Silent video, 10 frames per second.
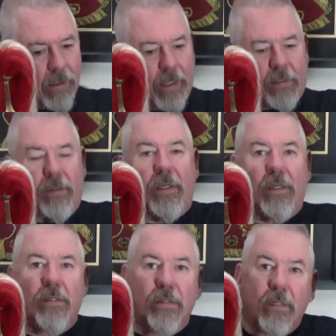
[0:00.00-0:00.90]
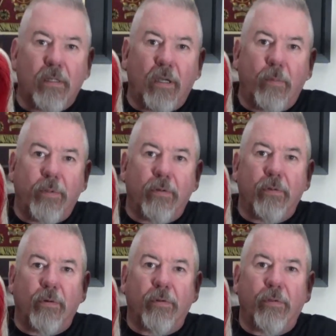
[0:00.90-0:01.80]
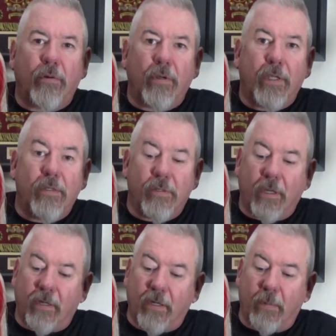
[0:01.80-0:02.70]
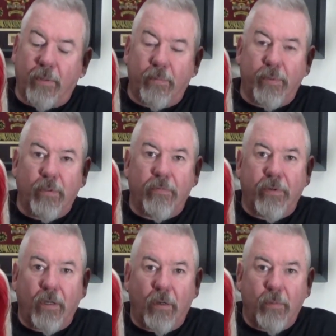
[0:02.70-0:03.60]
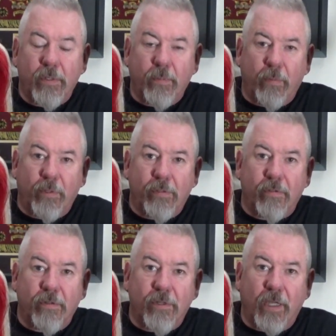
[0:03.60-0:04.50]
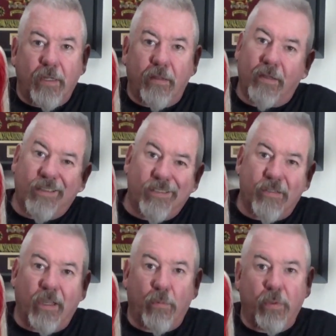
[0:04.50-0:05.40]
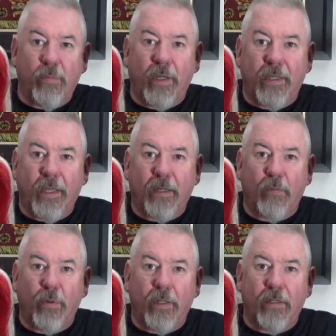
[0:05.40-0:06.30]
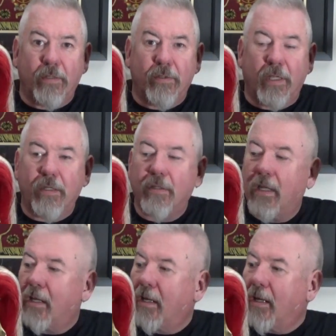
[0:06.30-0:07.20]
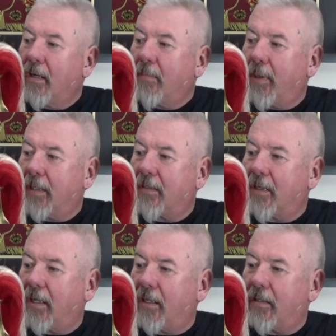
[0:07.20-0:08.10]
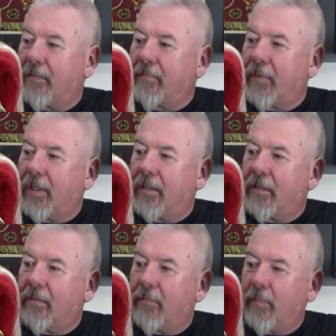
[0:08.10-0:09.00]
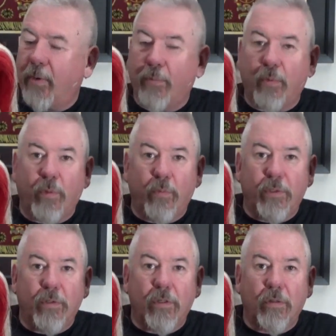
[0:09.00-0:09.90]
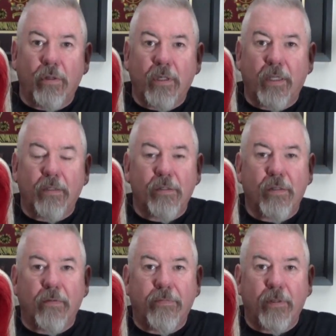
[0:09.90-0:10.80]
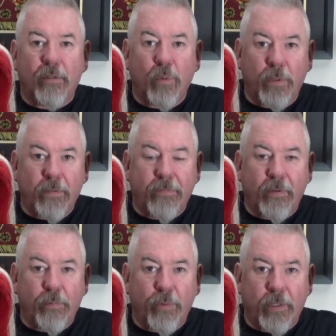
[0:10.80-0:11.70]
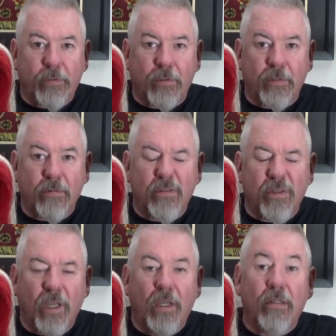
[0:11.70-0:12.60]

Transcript: Antiques up there in North York, he's got a couple of beautiful helmets. Maybe I shouldn't say anything because I wouldn't mind getting one of these days. But remember when we took a look at the stuff for the 25th Brant Dragoons?